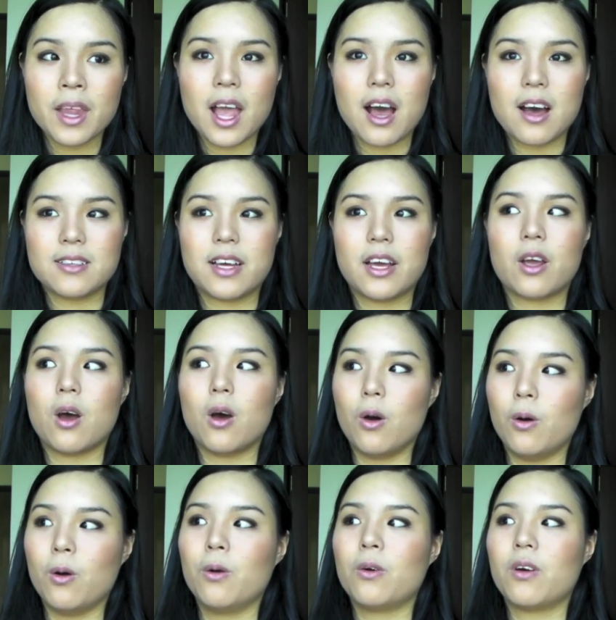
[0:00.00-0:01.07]
I was like,
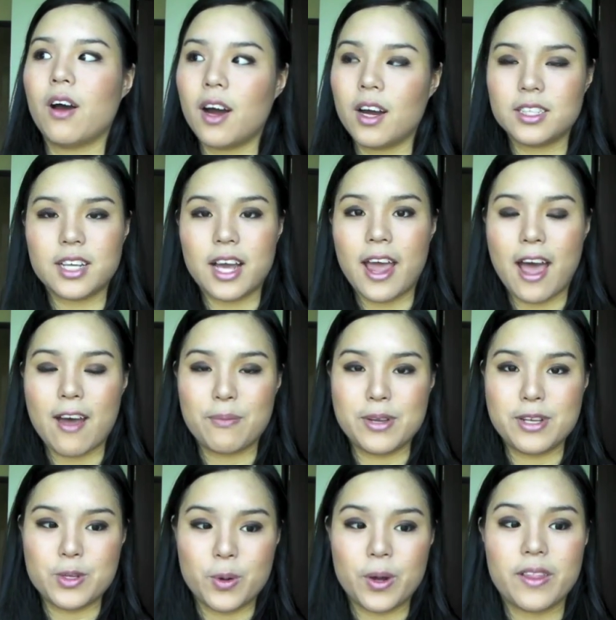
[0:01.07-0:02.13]
oh gosh, I have
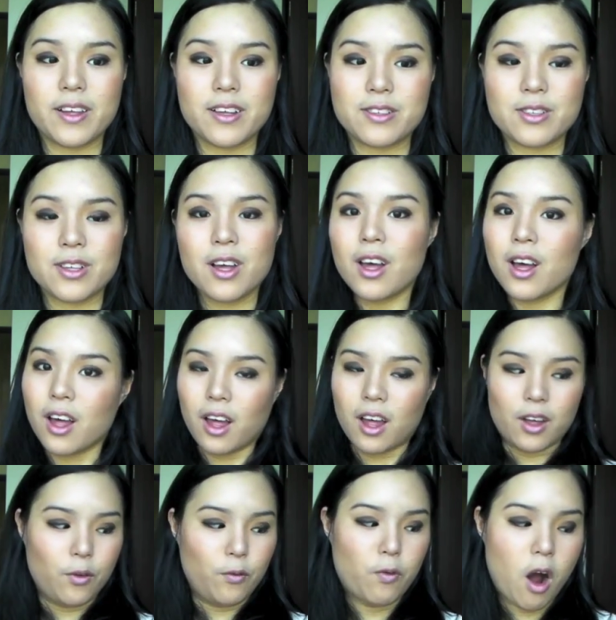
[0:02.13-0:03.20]
been doing this
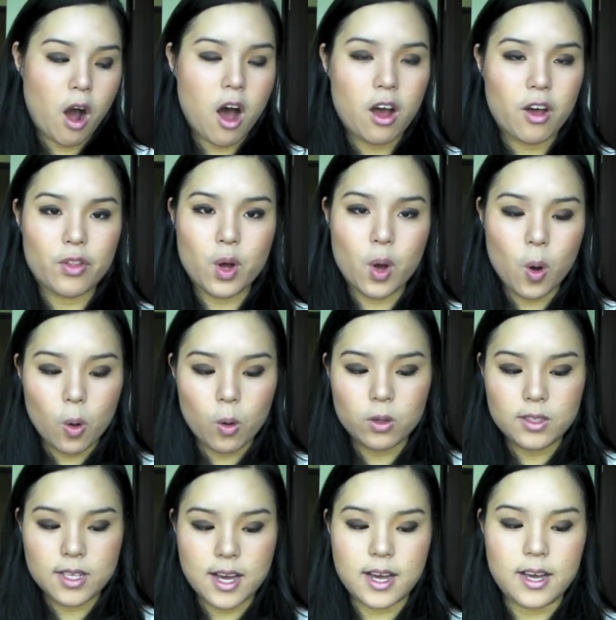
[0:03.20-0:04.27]
wrong the whole
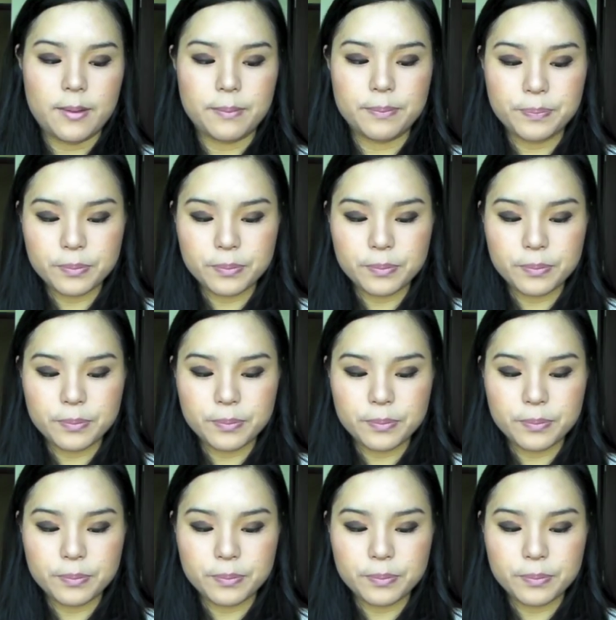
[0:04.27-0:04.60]
time.